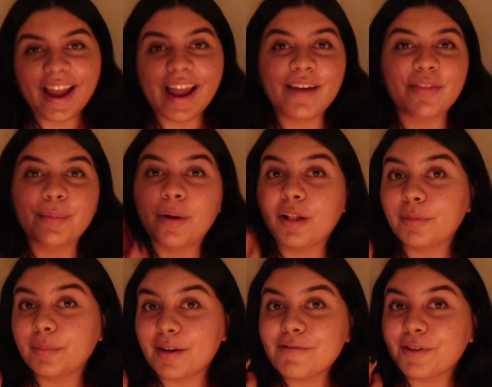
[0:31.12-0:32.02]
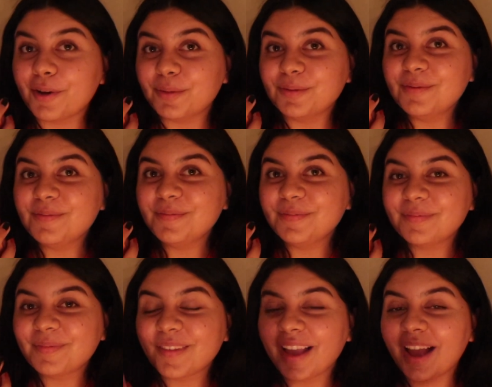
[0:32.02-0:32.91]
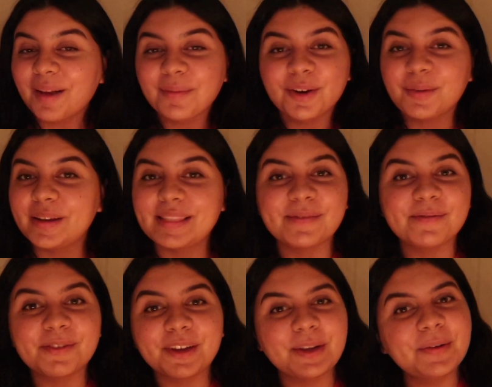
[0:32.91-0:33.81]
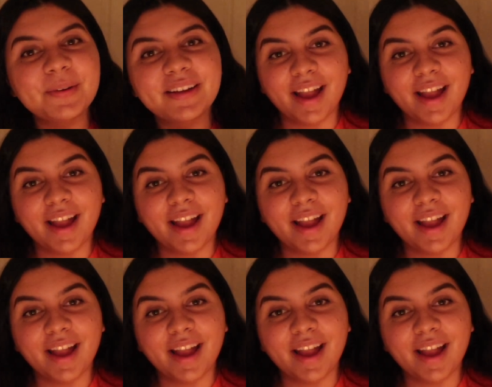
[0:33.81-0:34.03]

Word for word: I have them all on my phone. I'm gonna read them for you.